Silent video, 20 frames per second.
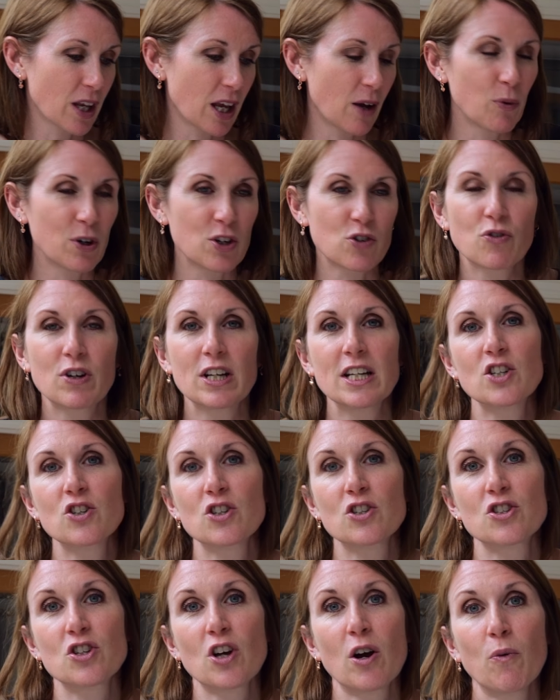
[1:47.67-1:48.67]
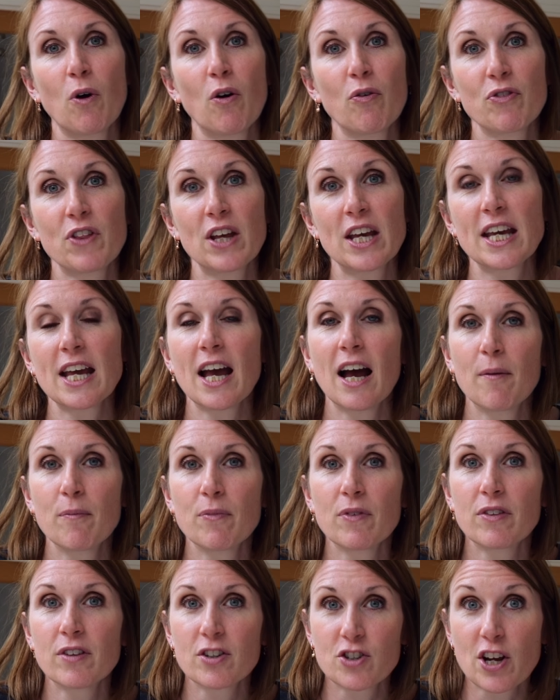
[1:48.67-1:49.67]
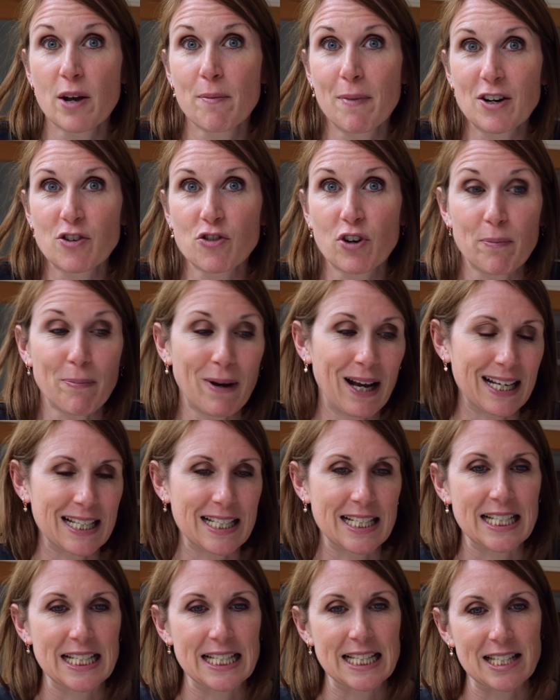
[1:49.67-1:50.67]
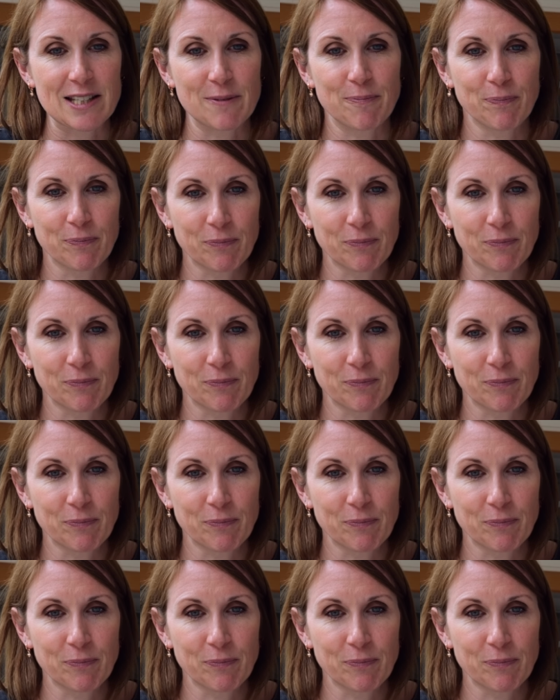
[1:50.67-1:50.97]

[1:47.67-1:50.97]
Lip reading: which really just show off the geometric patterns.